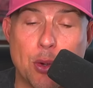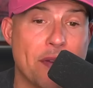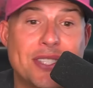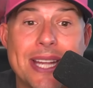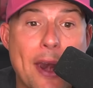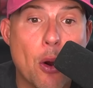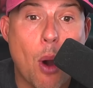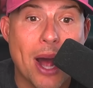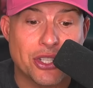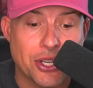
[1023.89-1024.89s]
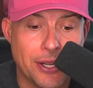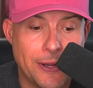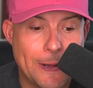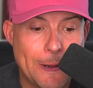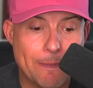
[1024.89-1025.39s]
UFC. I don't watch it,
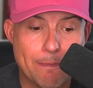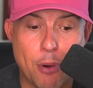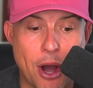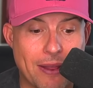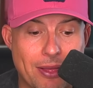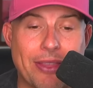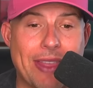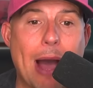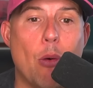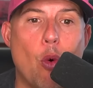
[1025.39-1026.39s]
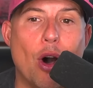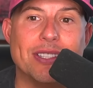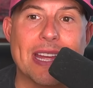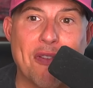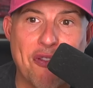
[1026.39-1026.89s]
but that was
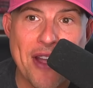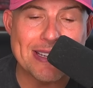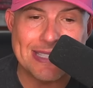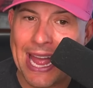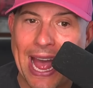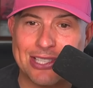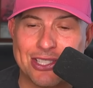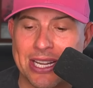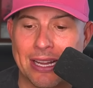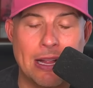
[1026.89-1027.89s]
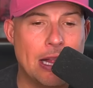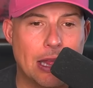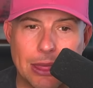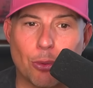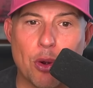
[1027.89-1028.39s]
a fantastic
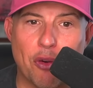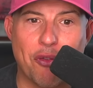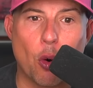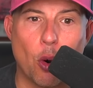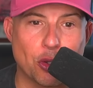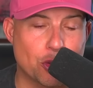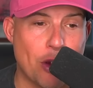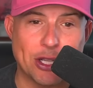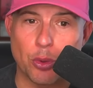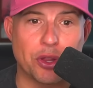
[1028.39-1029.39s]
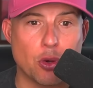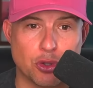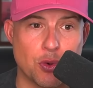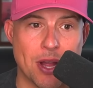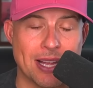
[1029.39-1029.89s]
3 or 4 hole stretch with those
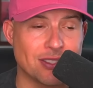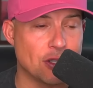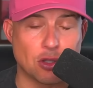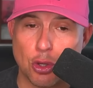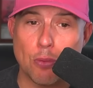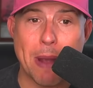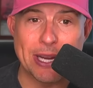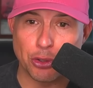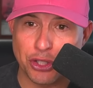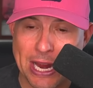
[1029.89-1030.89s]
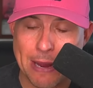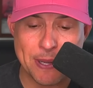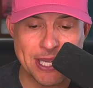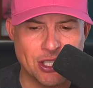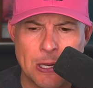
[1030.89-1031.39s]
two guys. These are two major
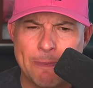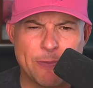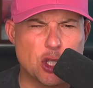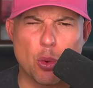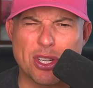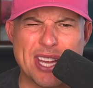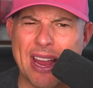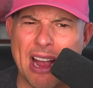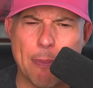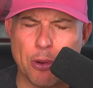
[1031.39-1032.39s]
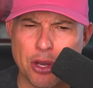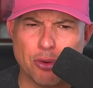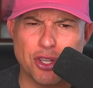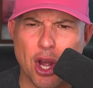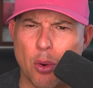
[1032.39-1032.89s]
champions. Stuart Sink a couple years
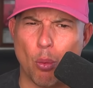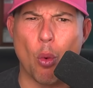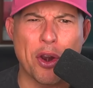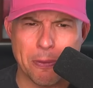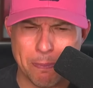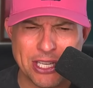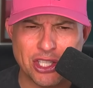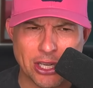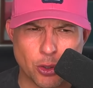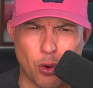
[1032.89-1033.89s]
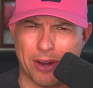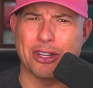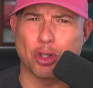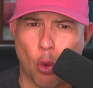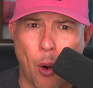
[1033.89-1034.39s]
ago won on the PGA Tour, I think
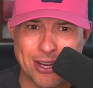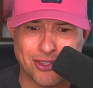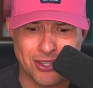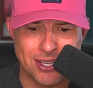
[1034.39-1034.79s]
twice.